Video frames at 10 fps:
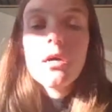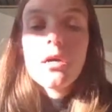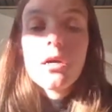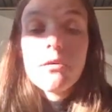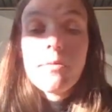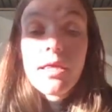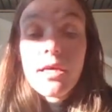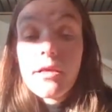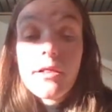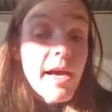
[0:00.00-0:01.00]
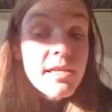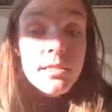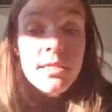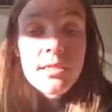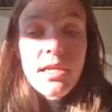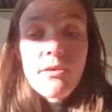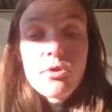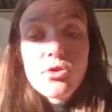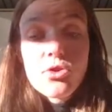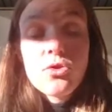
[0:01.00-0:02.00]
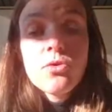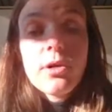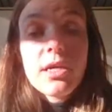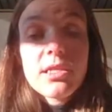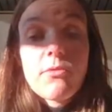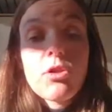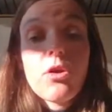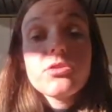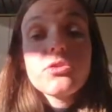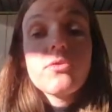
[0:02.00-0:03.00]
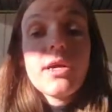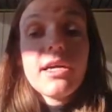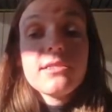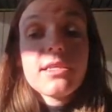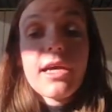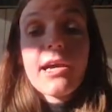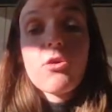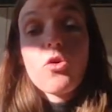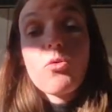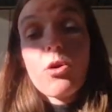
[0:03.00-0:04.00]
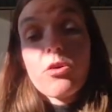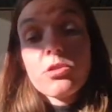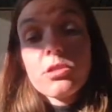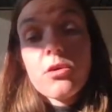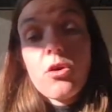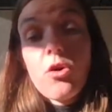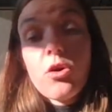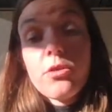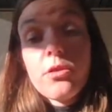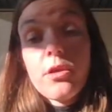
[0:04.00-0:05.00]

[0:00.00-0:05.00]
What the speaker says: And then the last thing that I will do is I will also add error bars on